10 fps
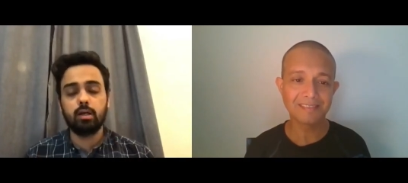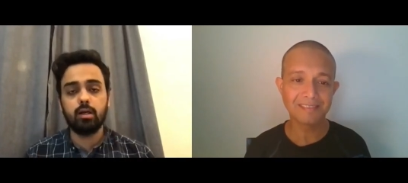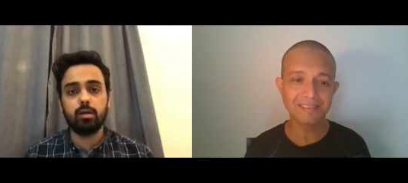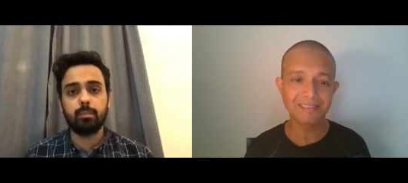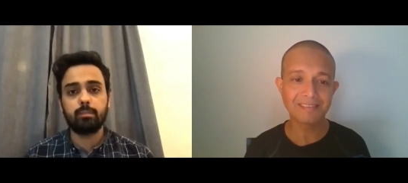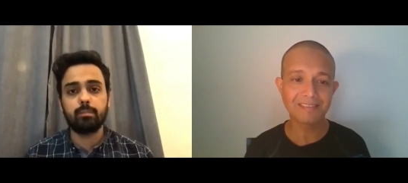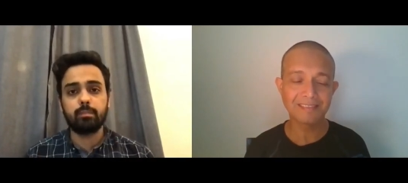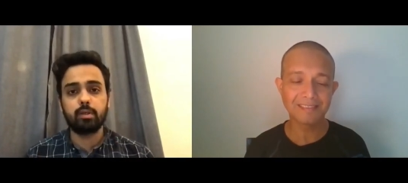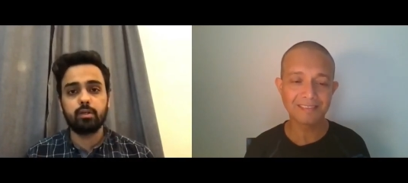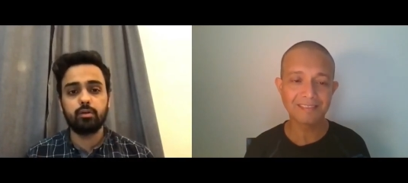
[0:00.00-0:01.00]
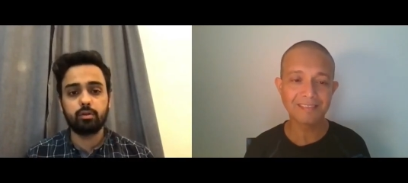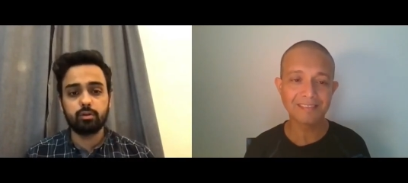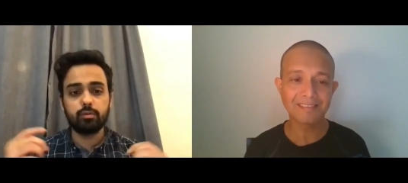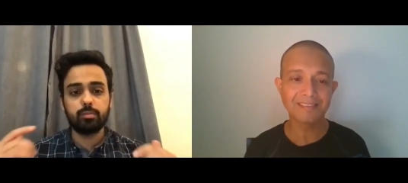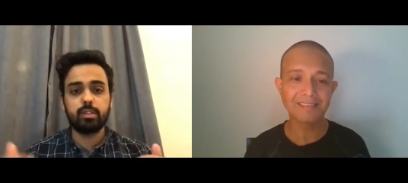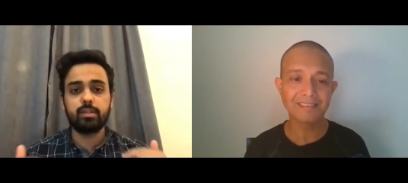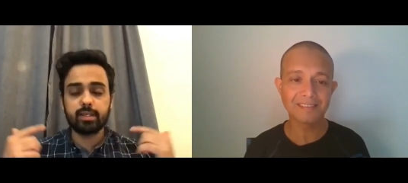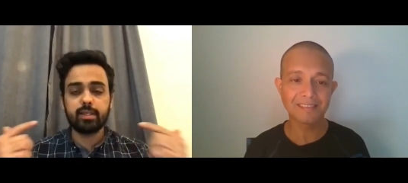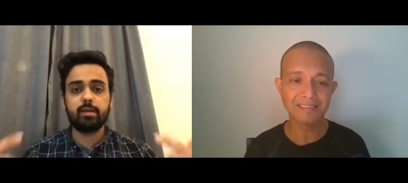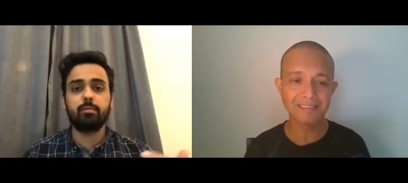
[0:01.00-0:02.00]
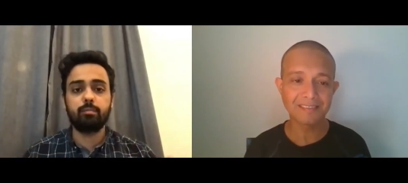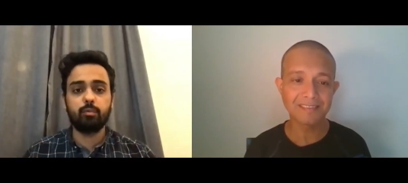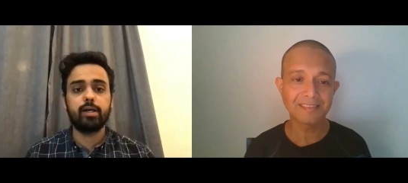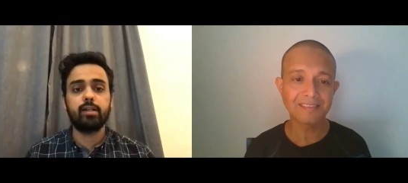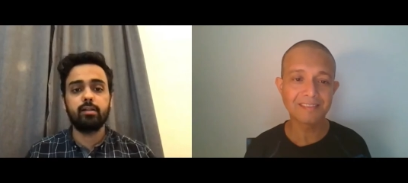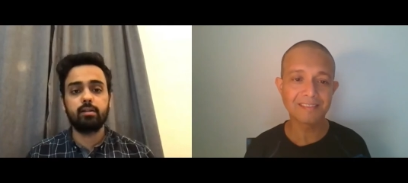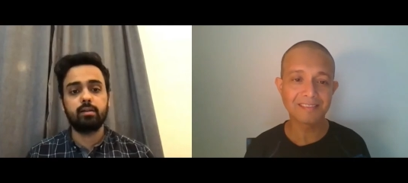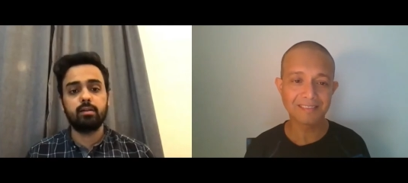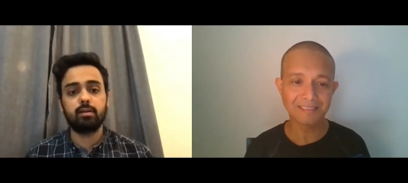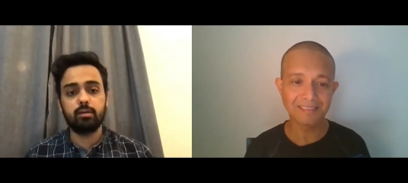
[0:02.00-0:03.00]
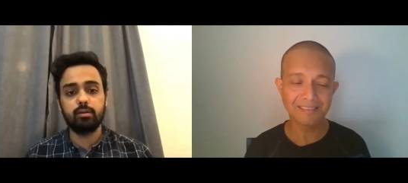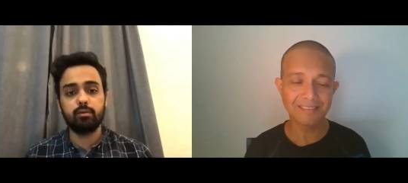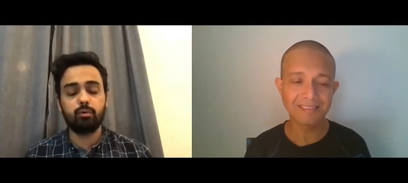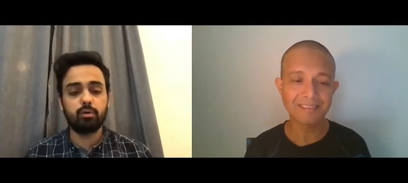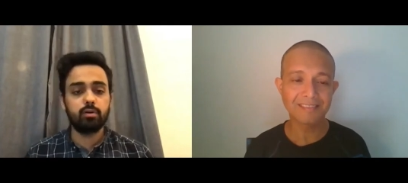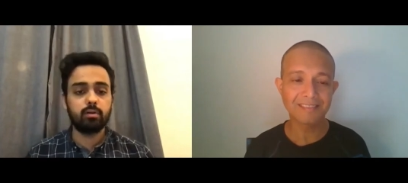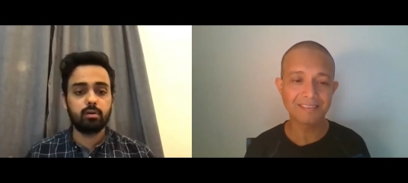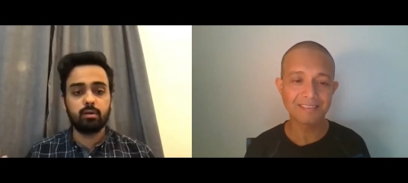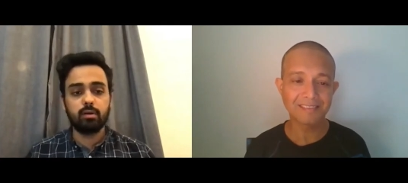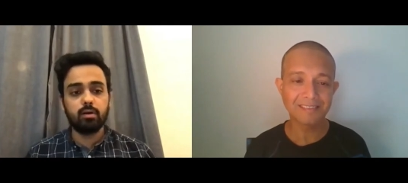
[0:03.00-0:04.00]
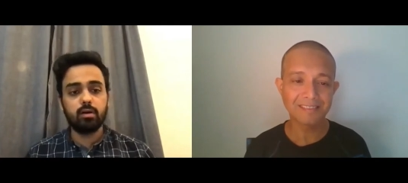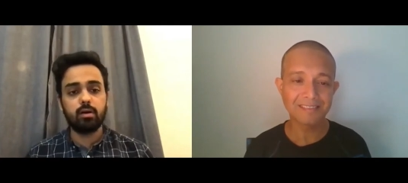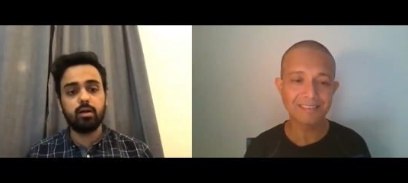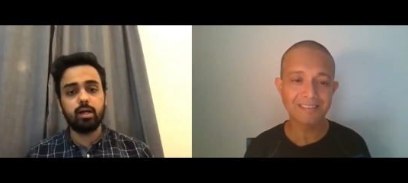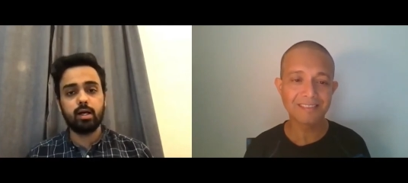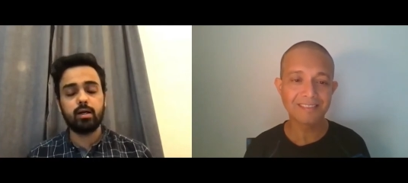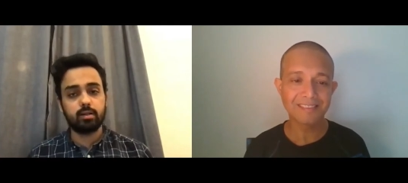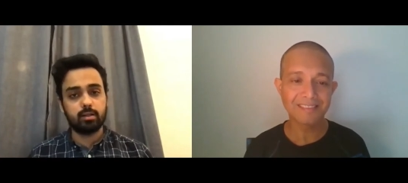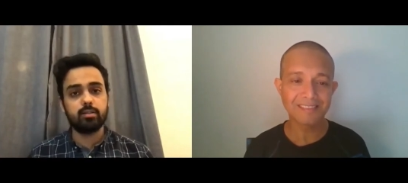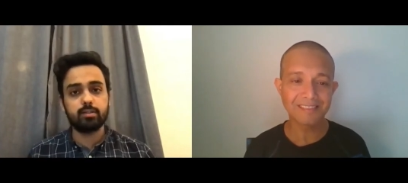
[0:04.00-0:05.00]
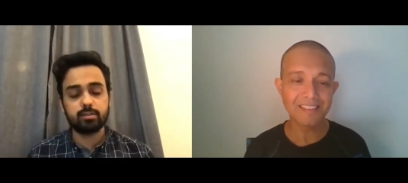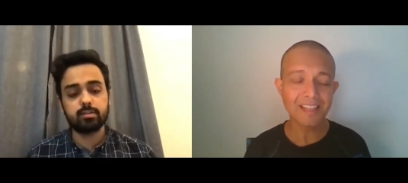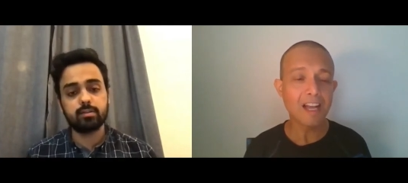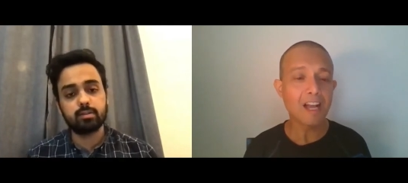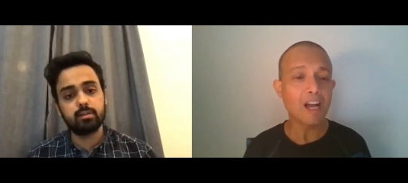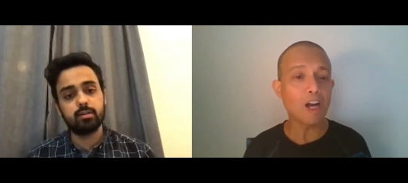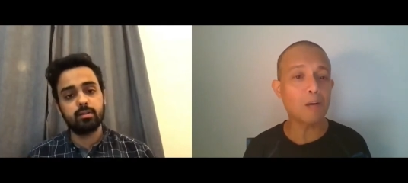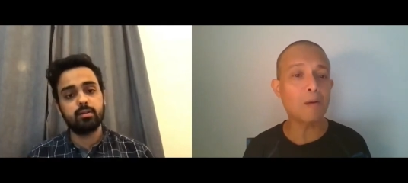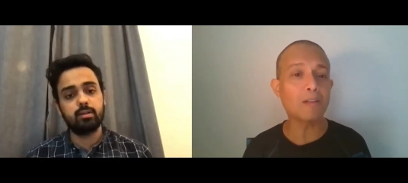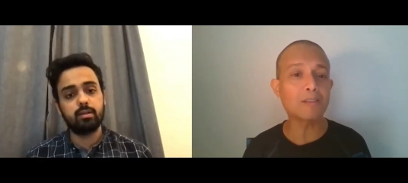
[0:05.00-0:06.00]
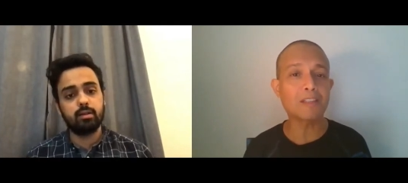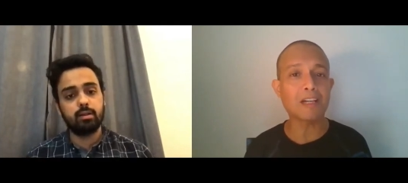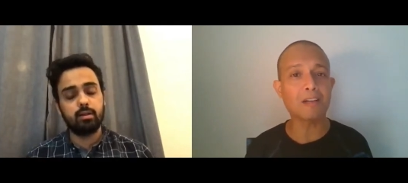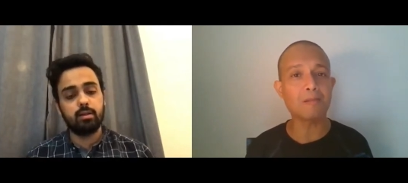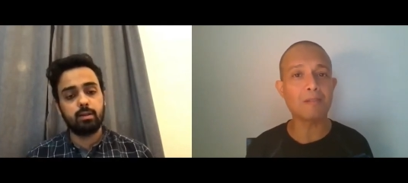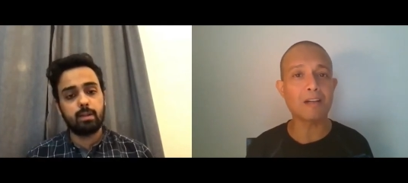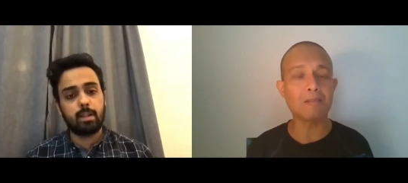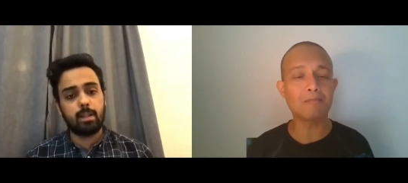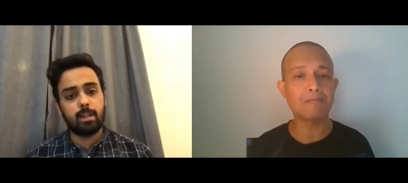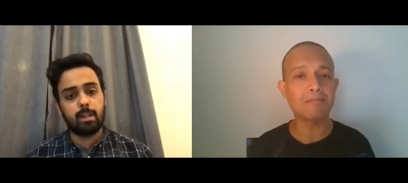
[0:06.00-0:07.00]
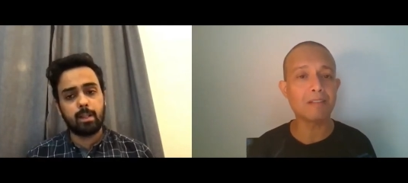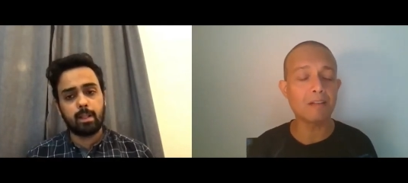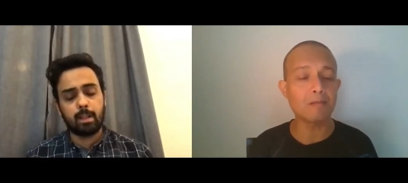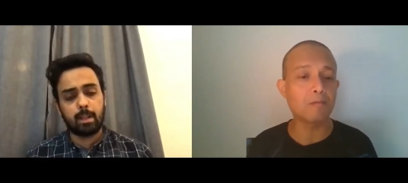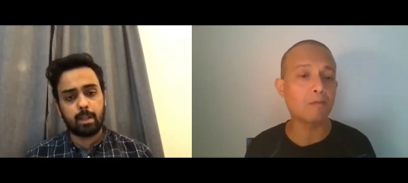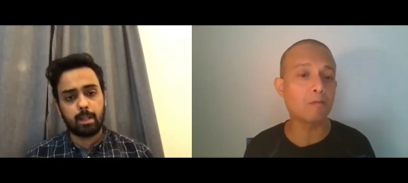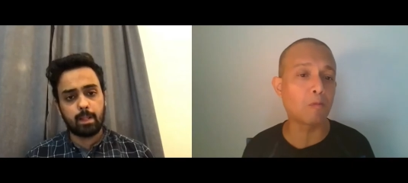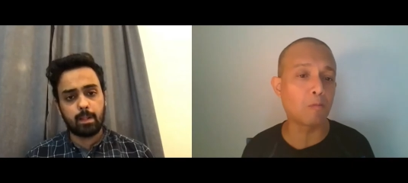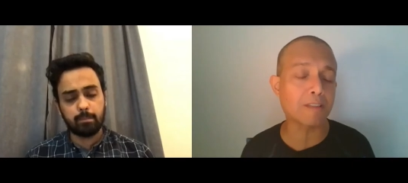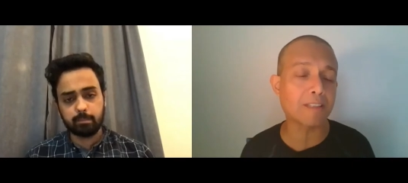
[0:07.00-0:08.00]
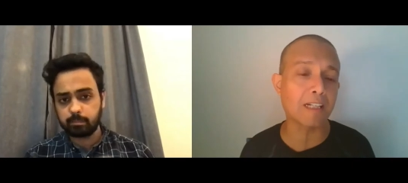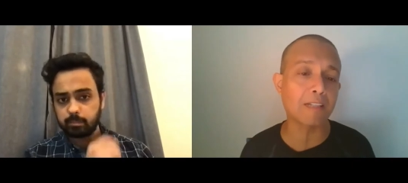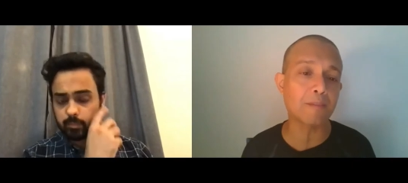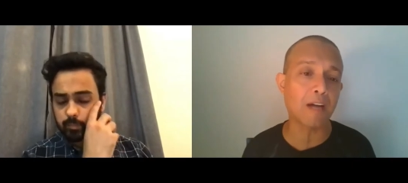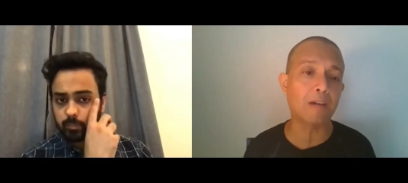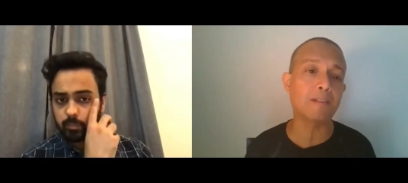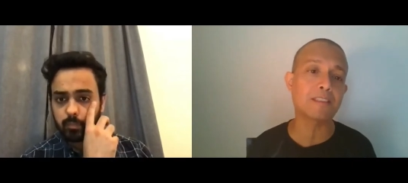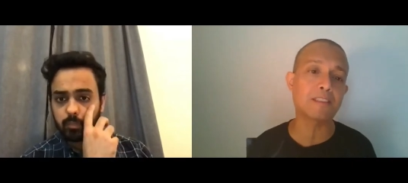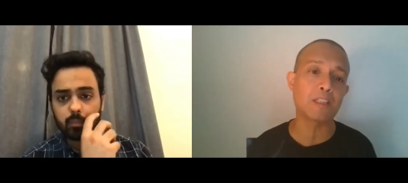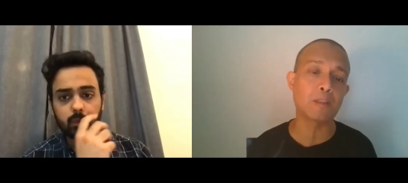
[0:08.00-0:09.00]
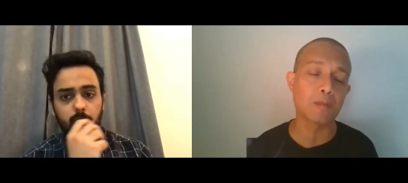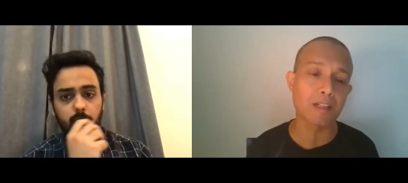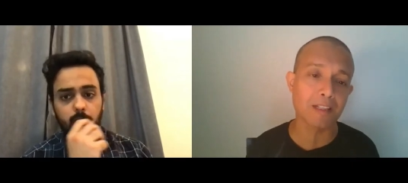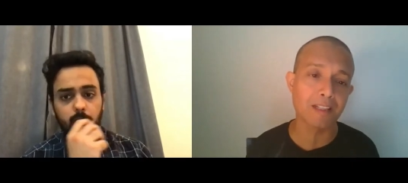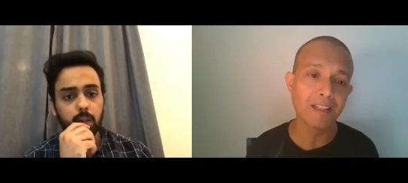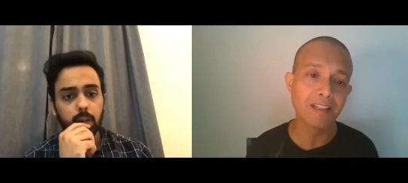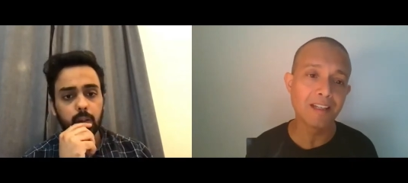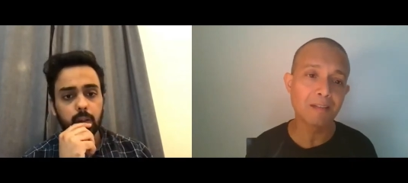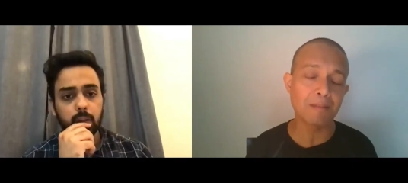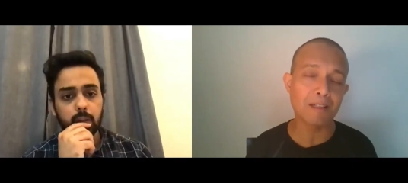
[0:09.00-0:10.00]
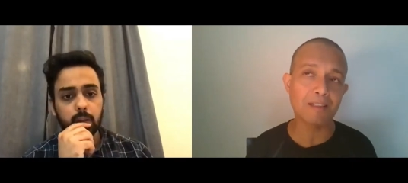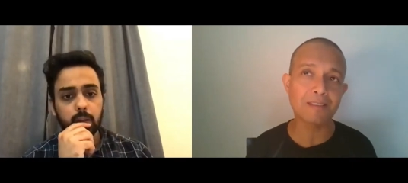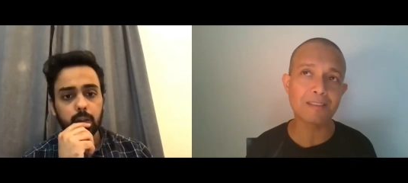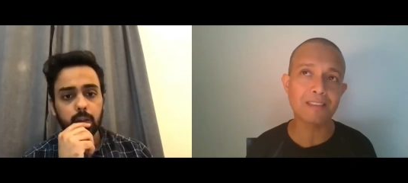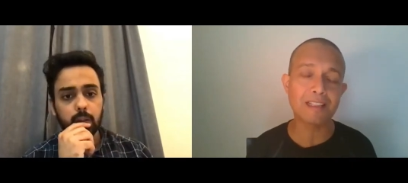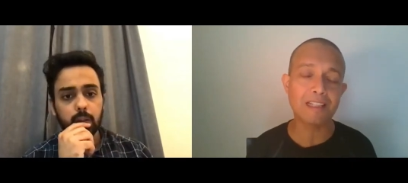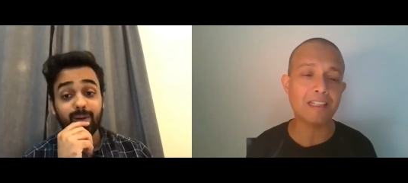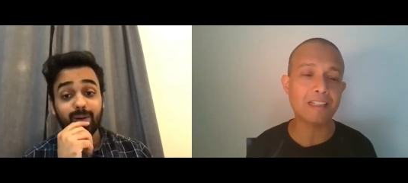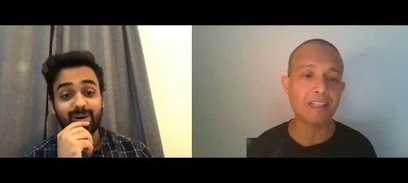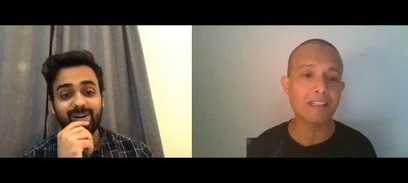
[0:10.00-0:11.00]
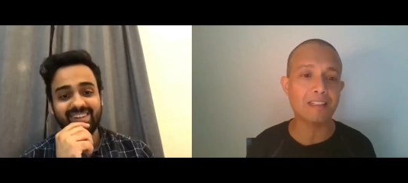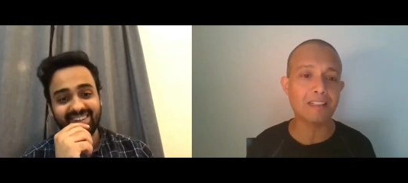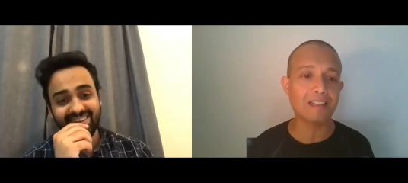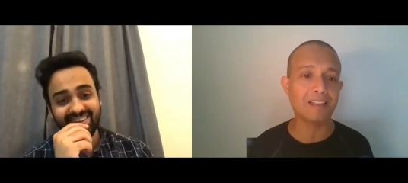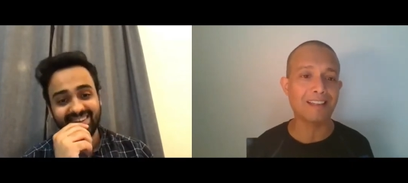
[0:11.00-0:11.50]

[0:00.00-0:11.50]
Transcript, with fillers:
Speaker 1: Um, you know you'll be thinking well you won't yeah just
Speaker 2: how about um, um, um, what kind of hours do you work because in in